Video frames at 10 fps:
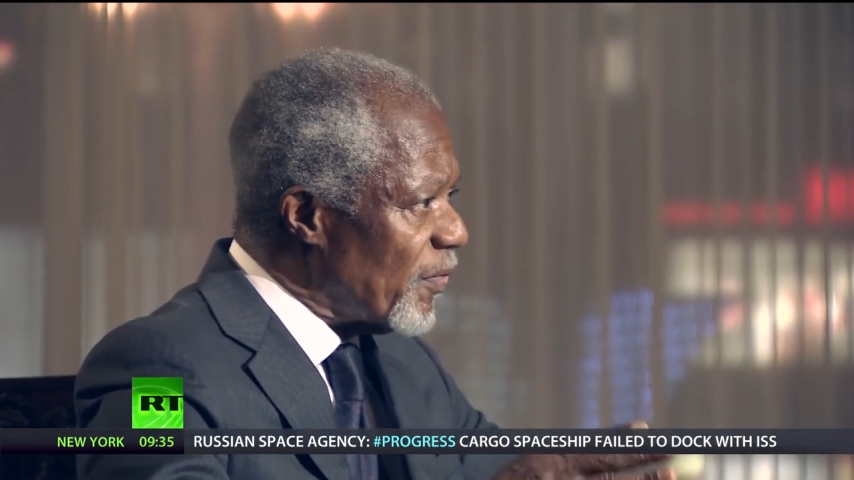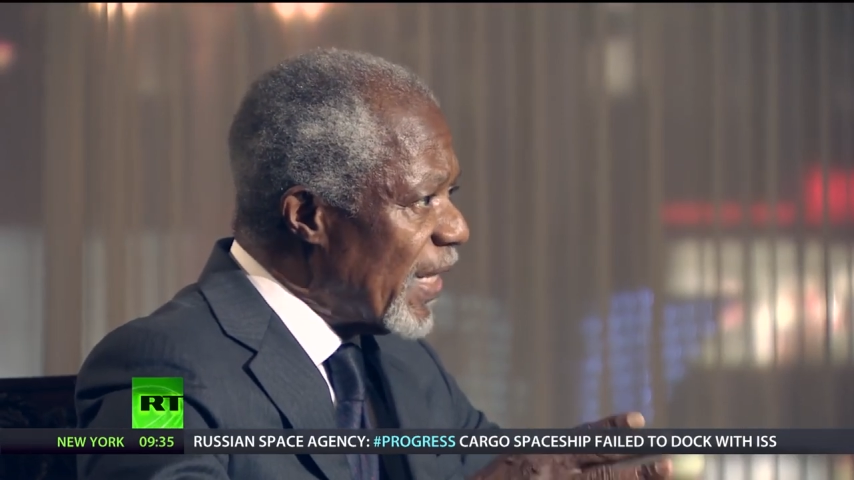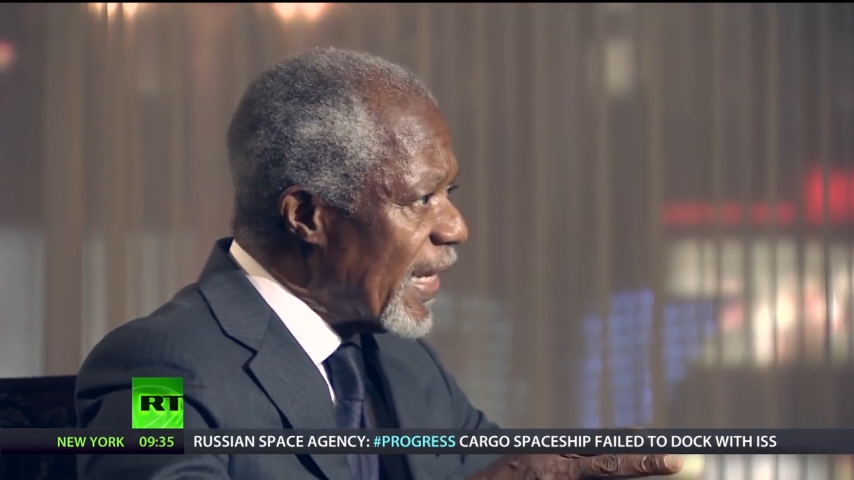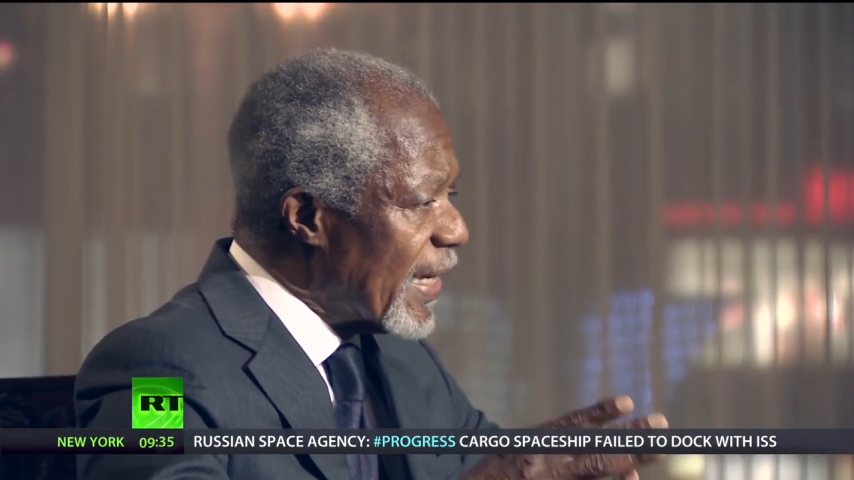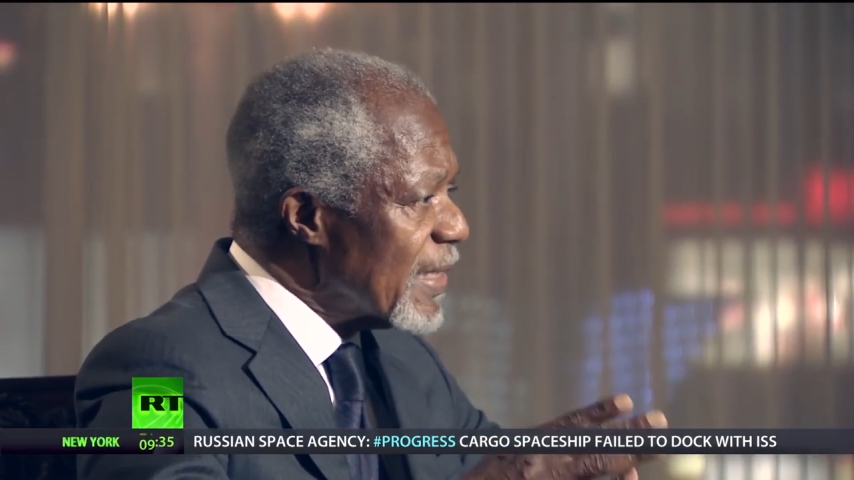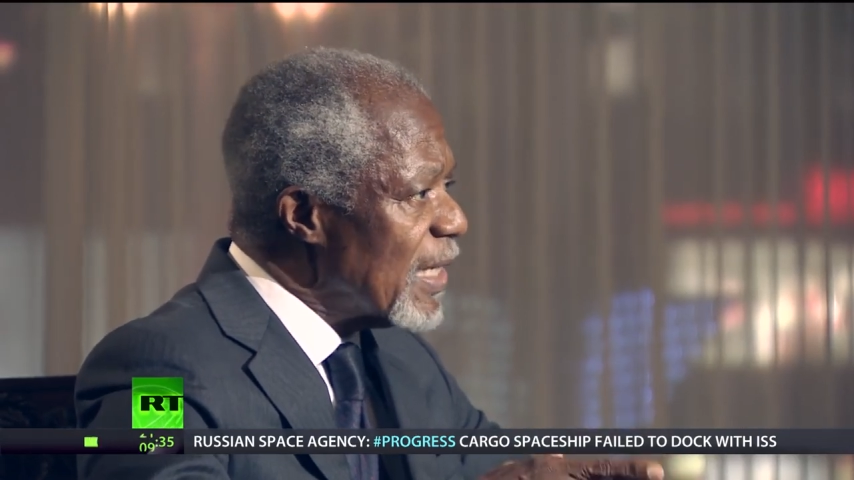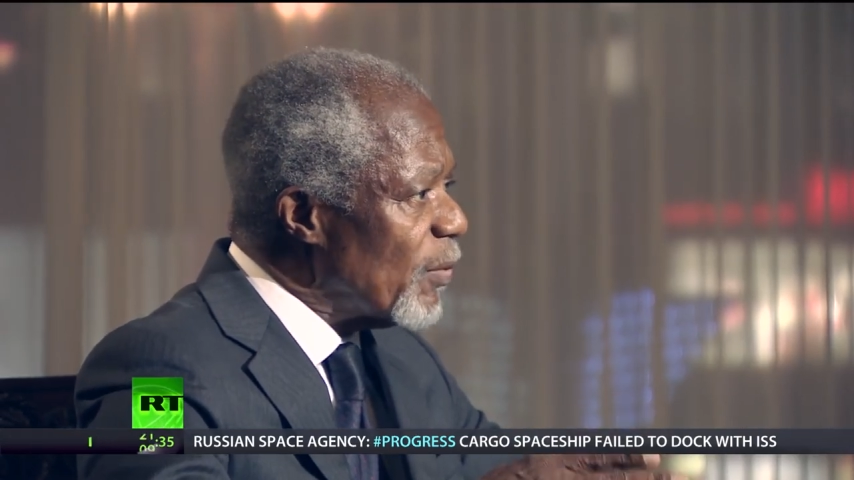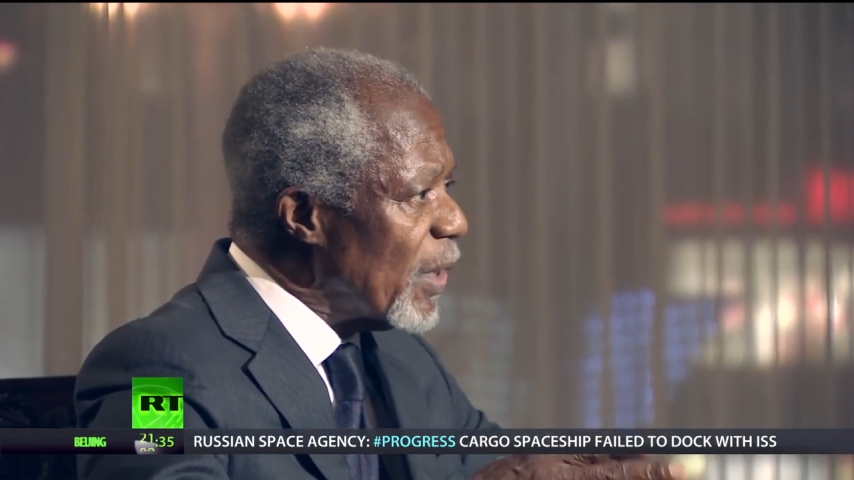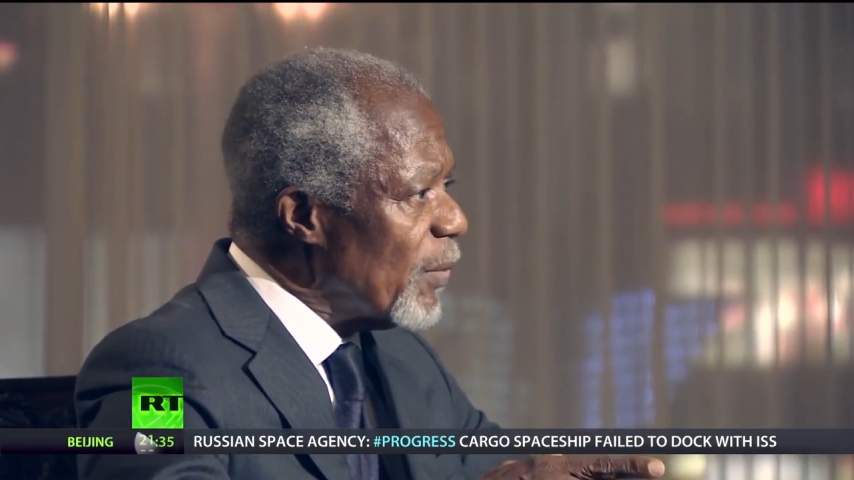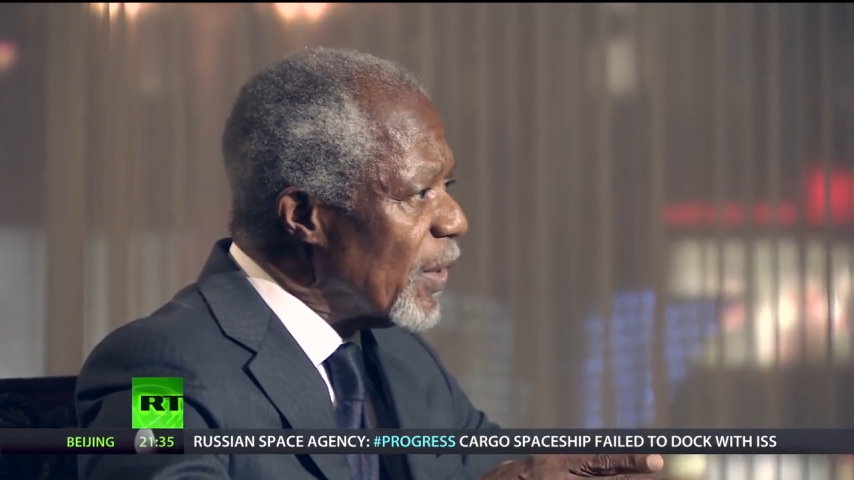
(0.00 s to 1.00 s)
if they get
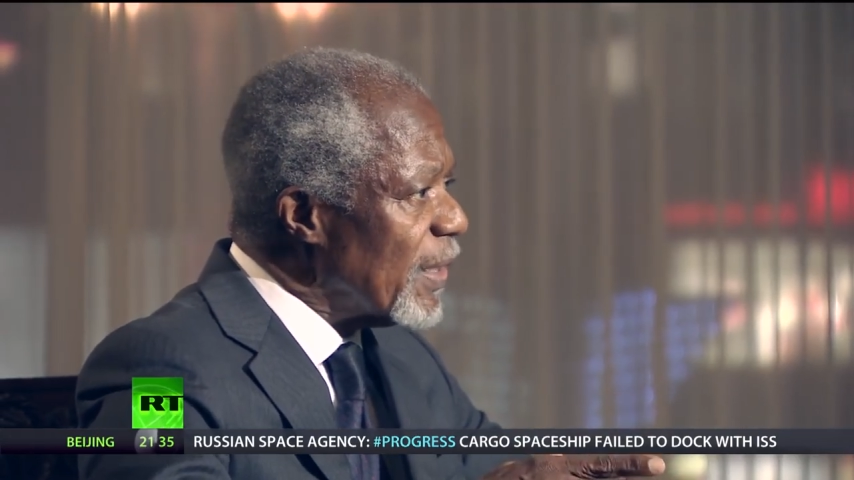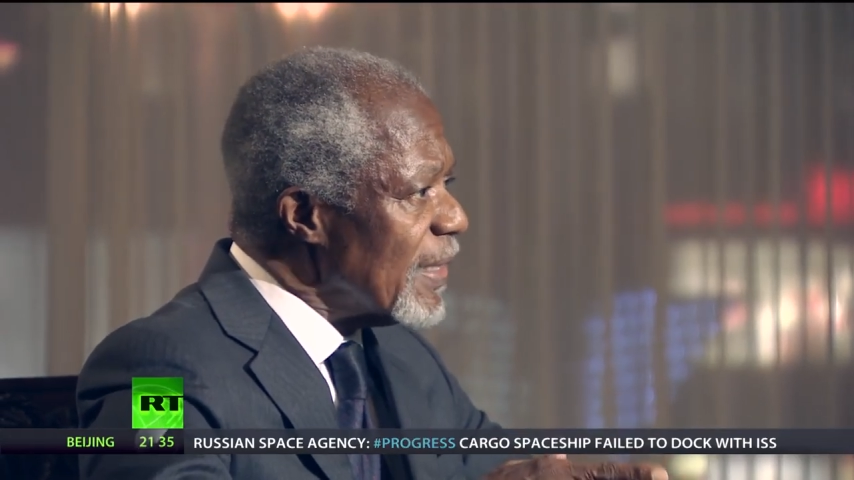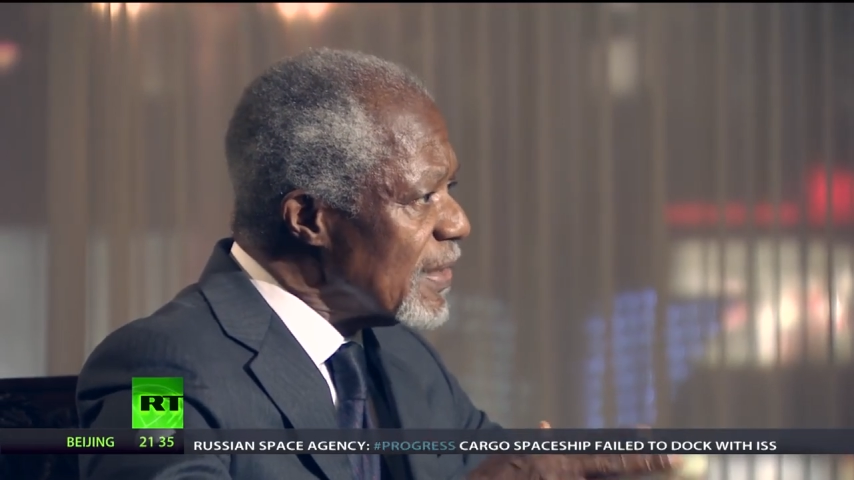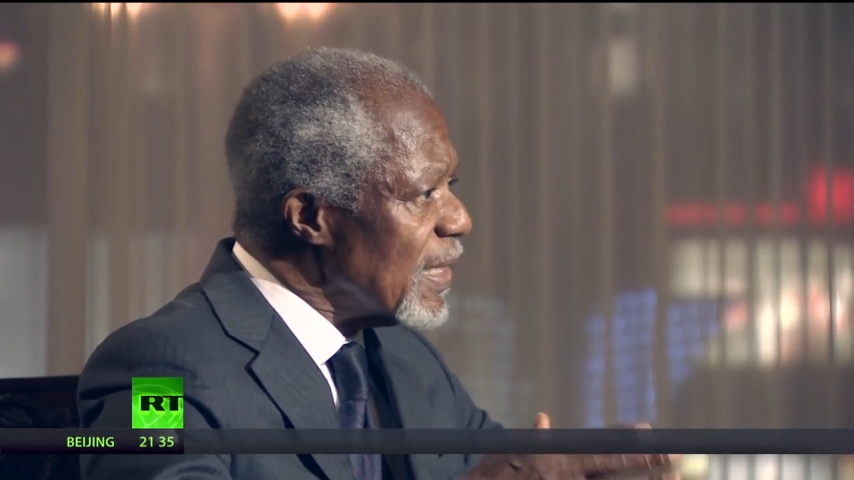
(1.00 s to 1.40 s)
away with it,